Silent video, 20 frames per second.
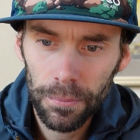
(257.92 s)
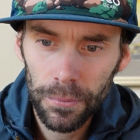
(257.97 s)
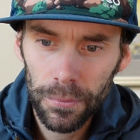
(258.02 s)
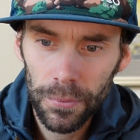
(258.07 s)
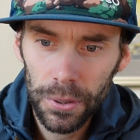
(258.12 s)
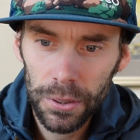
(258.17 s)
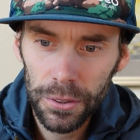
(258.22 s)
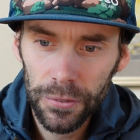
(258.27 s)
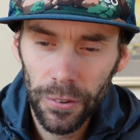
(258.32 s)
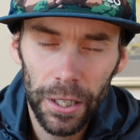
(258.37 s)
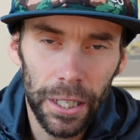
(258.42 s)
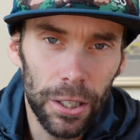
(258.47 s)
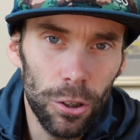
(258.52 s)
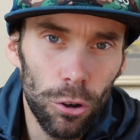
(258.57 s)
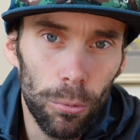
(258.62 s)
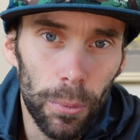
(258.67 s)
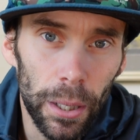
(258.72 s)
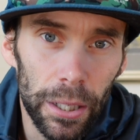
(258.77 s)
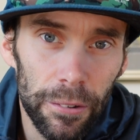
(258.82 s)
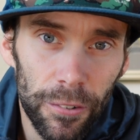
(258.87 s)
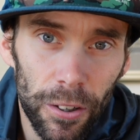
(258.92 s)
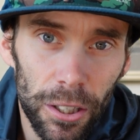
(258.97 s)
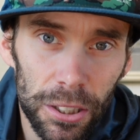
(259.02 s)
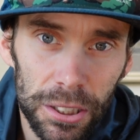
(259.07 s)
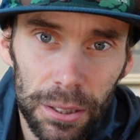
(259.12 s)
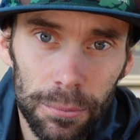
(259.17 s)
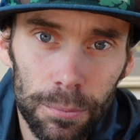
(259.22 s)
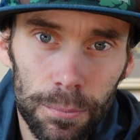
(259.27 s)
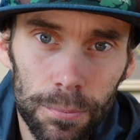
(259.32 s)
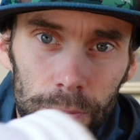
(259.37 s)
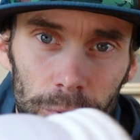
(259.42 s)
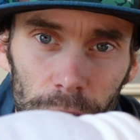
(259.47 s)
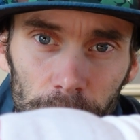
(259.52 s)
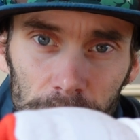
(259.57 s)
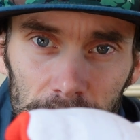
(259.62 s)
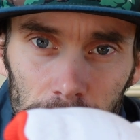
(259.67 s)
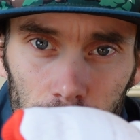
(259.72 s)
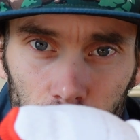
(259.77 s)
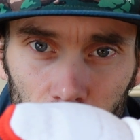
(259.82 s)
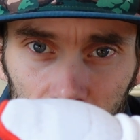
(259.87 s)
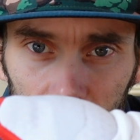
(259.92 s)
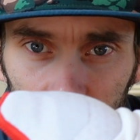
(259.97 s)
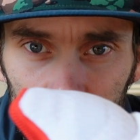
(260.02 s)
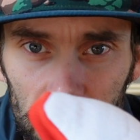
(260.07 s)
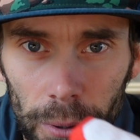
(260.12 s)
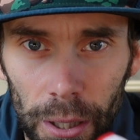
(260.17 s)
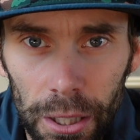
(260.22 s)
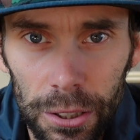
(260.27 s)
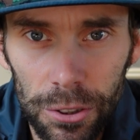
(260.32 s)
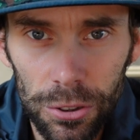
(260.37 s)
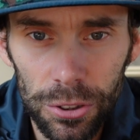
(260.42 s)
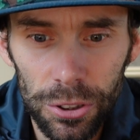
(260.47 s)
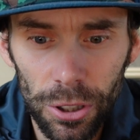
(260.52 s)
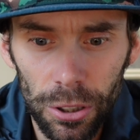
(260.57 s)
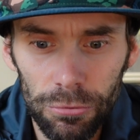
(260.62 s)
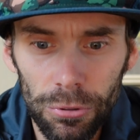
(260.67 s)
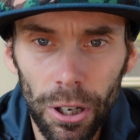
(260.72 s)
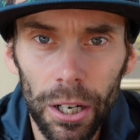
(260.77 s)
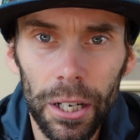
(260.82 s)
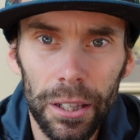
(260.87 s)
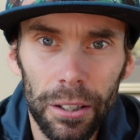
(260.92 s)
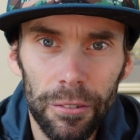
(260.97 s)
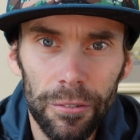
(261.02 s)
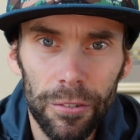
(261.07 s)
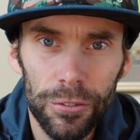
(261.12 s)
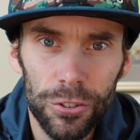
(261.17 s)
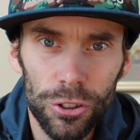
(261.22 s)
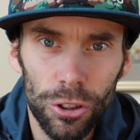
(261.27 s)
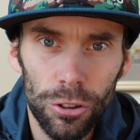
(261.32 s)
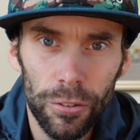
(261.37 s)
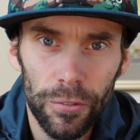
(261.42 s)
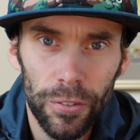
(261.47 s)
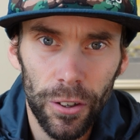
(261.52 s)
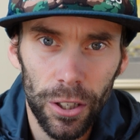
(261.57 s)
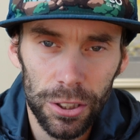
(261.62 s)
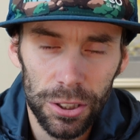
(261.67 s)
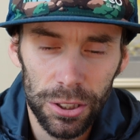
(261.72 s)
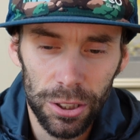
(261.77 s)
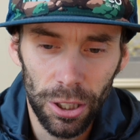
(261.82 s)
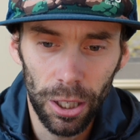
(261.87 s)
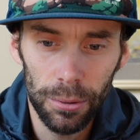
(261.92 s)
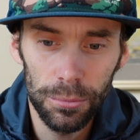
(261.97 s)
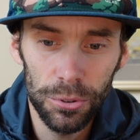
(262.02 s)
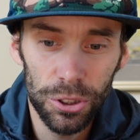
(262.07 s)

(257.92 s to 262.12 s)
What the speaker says: it's funny, normally first impressions for me, as soon as I run in the shoe the first time,